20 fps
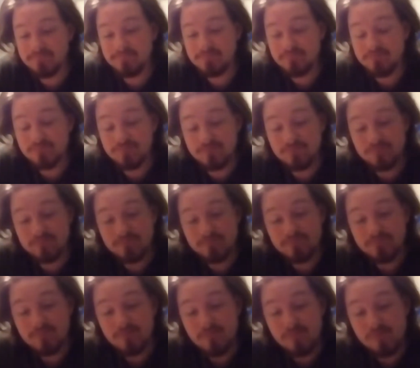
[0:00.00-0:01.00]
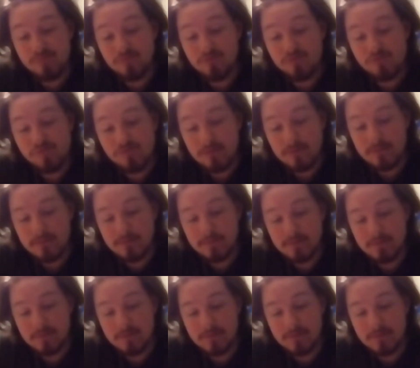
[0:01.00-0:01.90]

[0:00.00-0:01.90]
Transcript: Nothing is said.